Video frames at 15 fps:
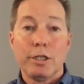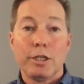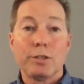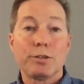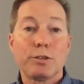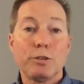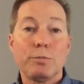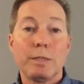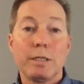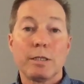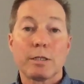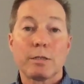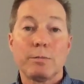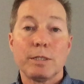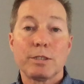assuming the
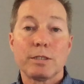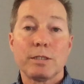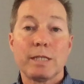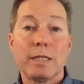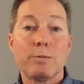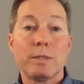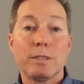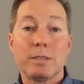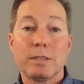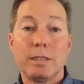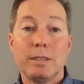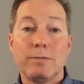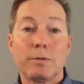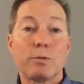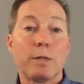commission they
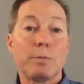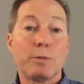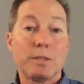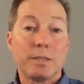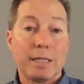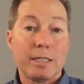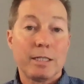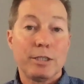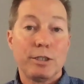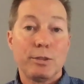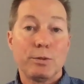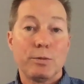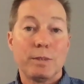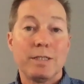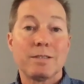receive for representing
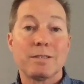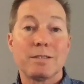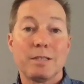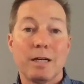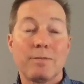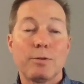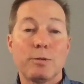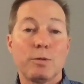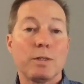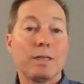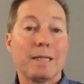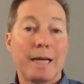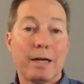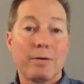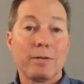you is enough to
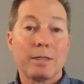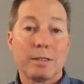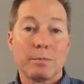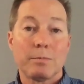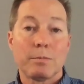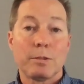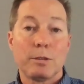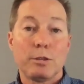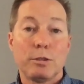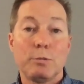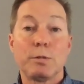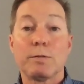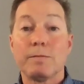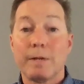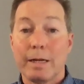allow them to
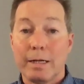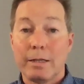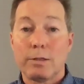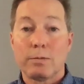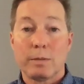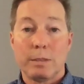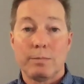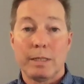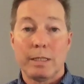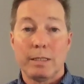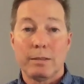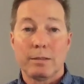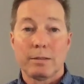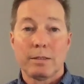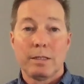provide the
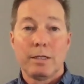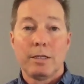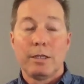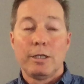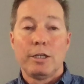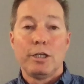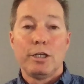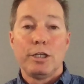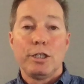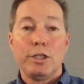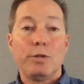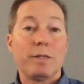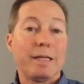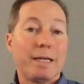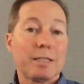rebate.
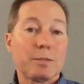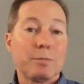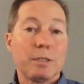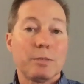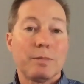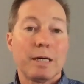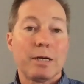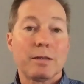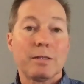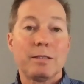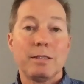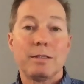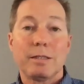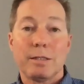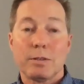You can ask me about the
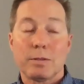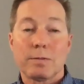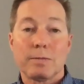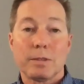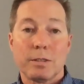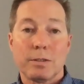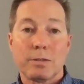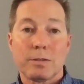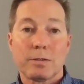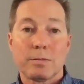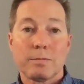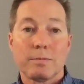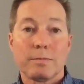details for this.